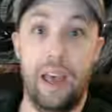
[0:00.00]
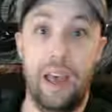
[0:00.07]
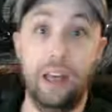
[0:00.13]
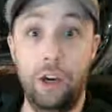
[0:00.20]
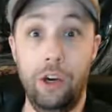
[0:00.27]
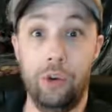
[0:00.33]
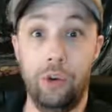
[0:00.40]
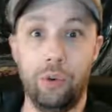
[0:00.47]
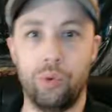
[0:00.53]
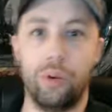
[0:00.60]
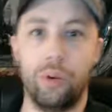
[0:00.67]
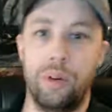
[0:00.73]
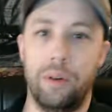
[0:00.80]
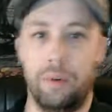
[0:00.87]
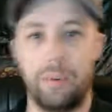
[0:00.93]
Hello,
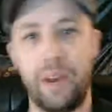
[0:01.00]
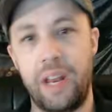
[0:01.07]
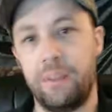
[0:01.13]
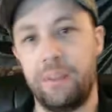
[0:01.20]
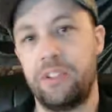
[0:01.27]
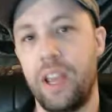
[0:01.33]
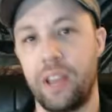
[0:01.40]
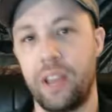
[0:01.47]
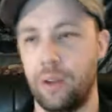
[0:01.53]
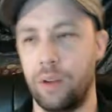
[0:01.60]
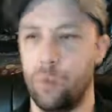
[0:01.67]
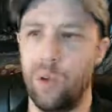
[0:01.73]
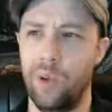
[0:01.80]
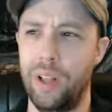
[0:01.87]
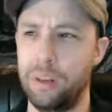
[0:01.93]
my name is Jake
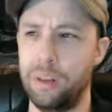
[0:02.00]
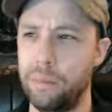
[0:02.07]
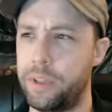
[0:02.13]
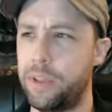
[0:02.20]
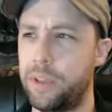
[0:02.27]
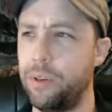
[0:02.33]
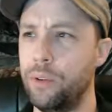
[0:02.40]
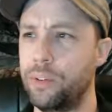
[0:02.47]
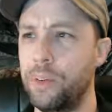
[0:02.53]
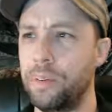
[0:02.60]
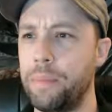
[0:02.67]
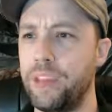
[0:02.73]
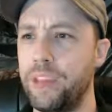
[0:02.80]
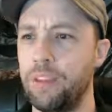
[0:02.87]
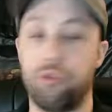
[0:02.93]
and welcome to
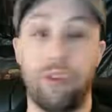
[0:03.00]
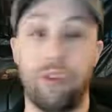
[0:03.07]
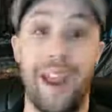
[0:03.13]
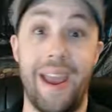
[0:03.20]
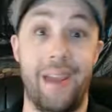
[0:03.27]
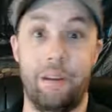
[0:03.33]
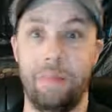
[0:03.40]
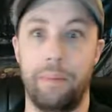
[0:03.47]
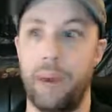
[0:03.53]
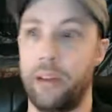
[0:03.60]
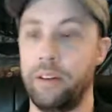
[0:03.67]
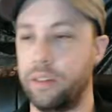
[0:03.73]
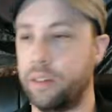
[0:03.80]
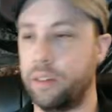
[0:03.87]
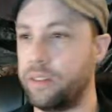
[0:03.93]
something random I
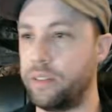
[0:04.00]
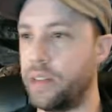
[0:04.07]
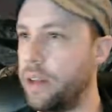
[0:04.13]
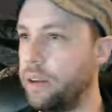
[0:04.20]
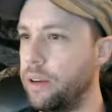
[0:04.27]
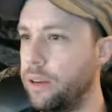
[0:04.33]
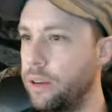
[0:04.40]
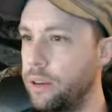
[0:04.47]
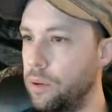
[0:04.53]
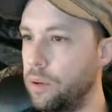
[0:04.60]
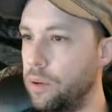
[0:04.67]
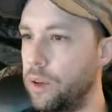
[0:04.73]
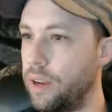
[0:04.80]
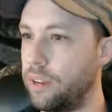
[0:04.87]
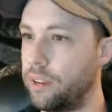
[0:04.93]
just decided to
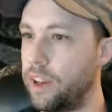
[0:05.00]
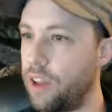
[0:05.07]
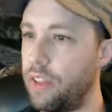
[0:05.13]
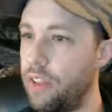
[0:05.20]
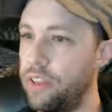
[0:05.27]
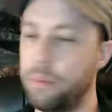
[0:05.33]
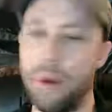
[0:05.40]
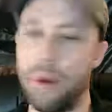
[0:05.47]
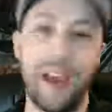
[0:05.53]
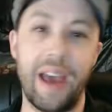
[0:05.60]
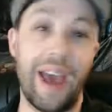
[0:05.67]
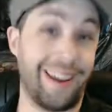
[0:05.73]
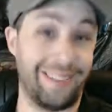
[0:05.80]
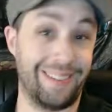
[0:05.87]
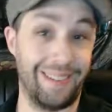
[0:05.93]
do. I saw this by
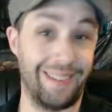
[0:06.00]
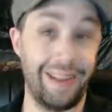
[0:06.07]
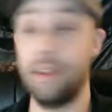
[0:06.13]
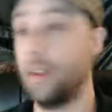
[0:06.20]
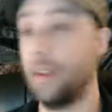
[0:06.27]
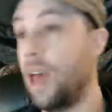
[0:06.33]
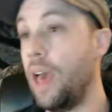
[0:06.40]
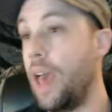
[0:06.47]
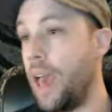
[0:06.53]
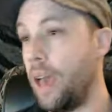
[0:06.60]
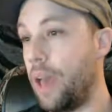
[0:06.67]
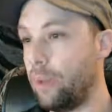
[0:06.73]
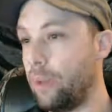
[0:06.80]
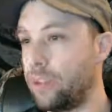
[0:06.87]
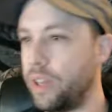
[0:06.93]
accident
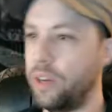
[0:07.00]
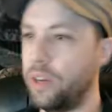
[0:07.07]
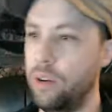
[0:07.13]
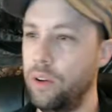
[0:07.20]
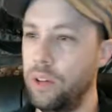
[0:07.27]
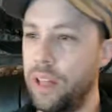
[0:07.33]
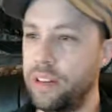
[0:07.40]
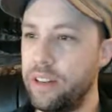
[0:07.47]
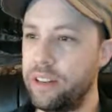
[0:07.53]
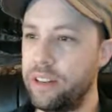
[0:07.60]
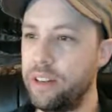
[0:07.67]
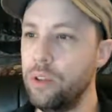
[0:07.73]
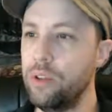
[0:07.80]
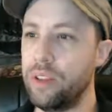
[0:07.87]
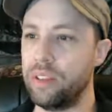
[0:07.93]
and was like, you know what, let's
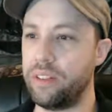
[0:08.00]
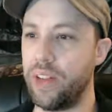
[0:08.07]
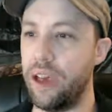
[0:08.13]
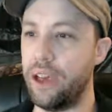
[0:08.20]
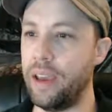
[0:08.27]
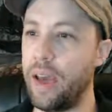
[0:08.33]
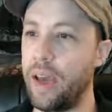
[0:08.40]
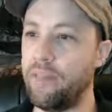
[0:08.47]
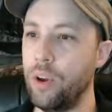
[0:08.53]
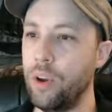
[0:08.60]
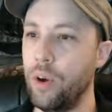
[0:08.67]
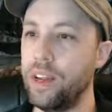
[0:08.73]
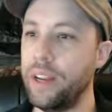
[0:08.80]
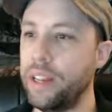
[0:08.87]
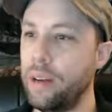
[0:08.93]
do this. I have no
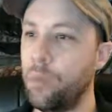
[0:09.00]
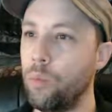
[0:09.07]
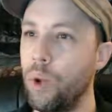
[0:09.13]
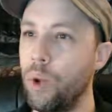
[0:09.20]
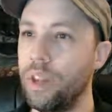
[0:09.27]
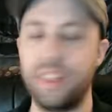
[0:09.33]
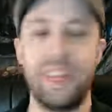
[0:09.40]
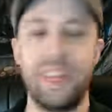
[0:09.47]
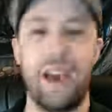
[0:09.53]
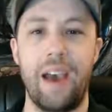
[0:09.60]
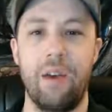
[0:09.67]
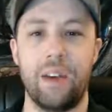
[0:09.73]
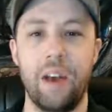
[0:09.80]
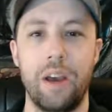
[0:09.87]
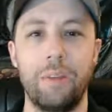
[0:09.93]
idea what the
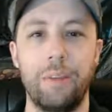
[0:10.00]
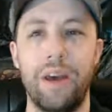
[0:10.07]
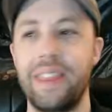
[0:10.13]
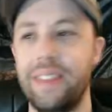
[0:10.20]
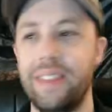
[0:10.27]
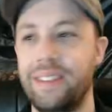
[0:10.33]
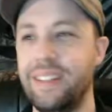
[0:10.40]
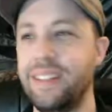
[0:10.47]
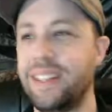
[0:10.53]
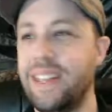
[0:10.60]
outcome of this is.